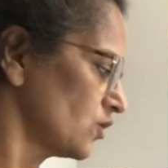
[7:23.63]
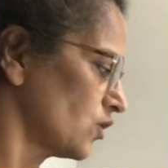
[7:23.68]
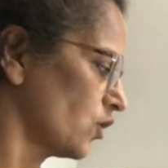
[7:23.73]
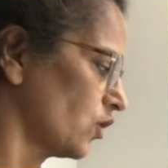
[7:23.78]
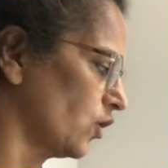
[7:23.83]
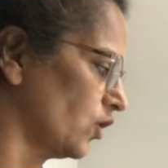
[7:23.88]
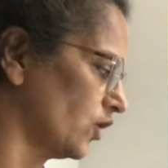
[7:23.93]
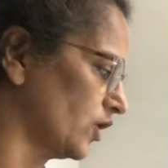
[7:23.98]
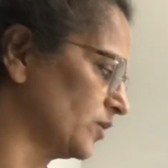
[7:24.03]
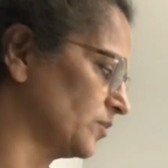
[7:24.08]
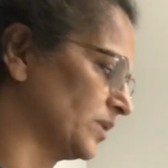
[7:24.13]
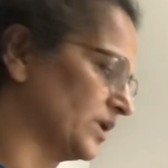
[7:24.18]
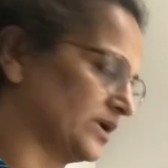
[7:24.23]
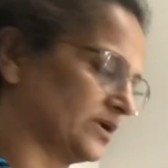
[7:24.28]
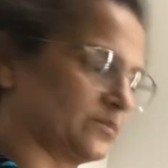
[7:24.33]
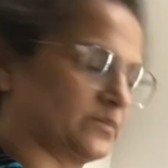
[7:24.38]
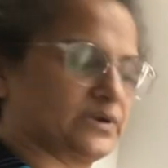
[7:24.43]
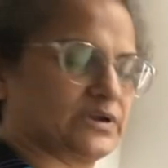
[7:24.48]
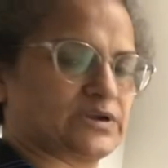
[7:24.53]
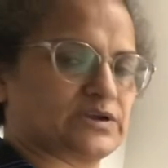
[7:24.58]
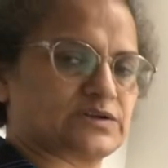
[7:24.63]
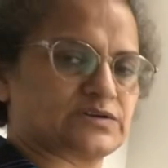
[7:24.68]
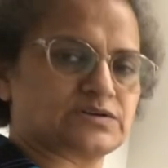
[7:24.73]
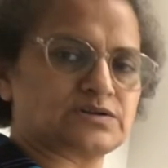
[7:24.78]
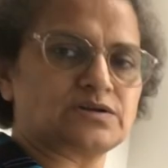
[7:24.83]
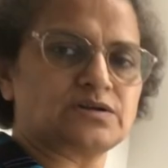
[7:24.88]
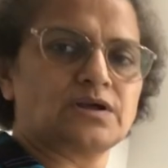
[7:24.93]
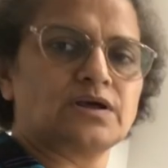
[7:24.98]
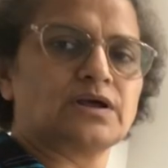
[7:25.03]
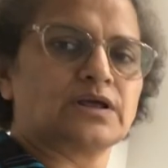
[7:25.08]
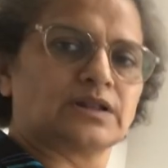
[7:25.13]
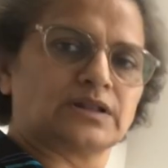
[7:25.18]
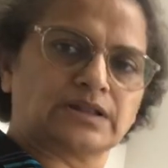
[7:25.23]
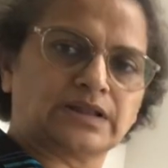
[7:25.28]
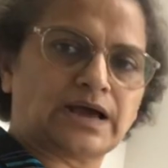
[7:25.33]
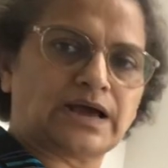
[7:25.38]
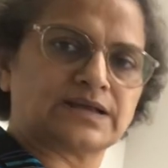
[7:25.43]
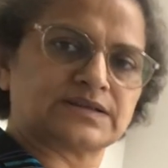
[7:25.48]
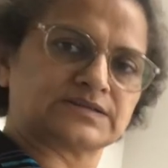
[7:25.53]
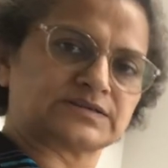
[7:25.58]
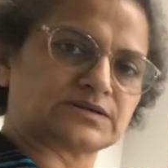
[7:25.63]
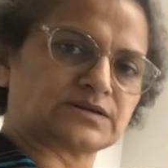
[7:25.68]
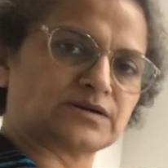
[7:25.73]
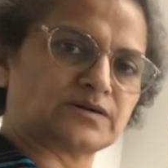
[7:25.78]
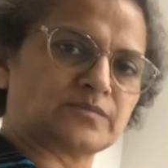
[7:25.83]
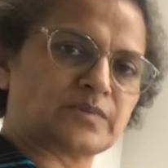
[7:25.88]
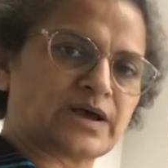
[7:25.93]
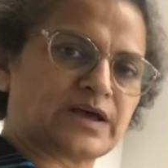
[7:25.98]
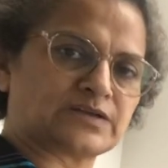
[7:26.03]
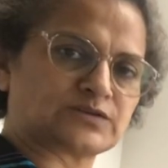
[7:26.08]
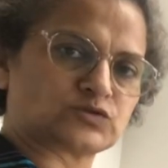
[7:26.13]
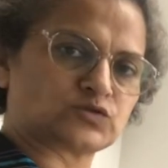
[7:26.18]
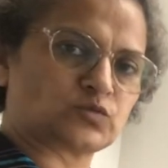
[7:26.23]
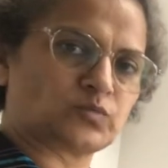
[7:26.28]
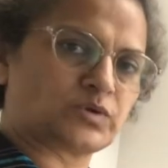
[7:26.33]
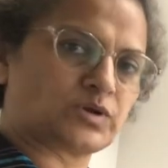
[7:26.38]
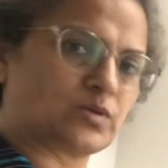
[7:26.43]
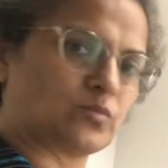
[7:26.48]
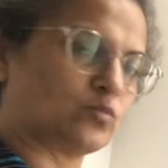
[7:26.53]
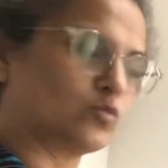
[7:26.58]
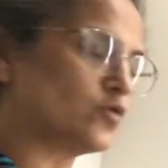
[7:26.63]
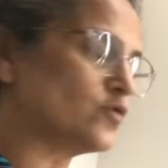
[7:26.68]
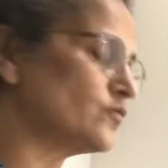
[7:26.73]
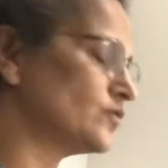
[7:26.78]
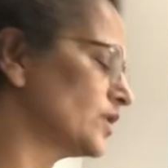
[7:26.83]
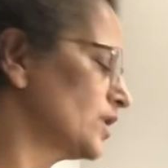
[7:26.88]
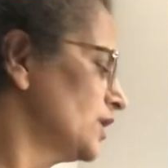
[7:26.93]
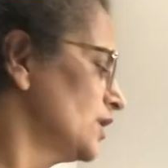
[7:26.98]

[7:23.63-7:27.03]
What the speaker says: or multiplication, that term has to be removed.